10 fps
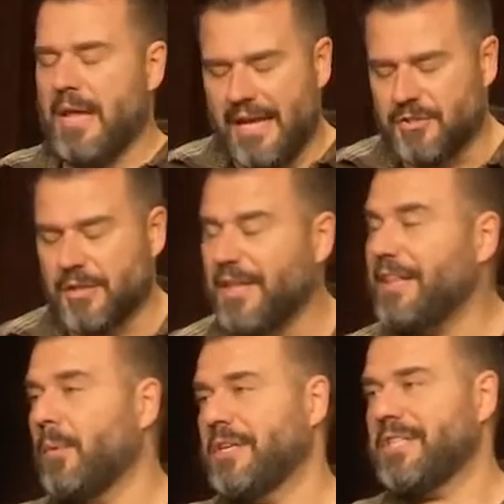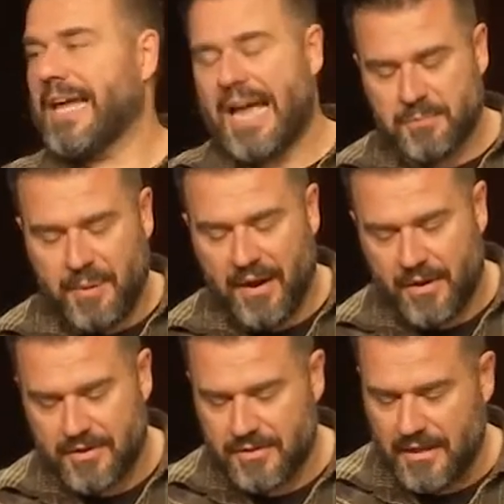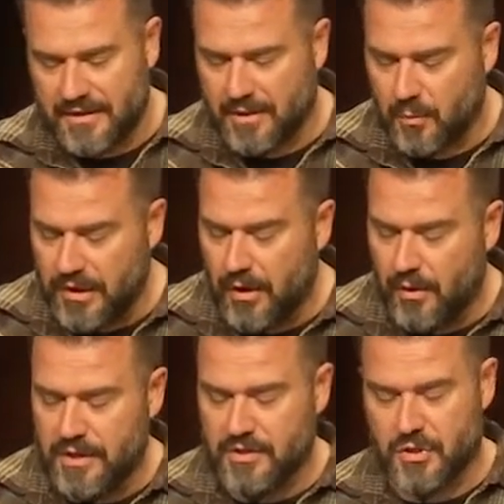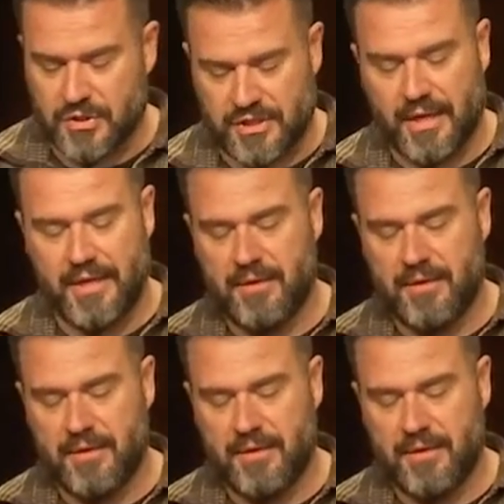And so then they went to the guy's parents and they said, we know he is your son.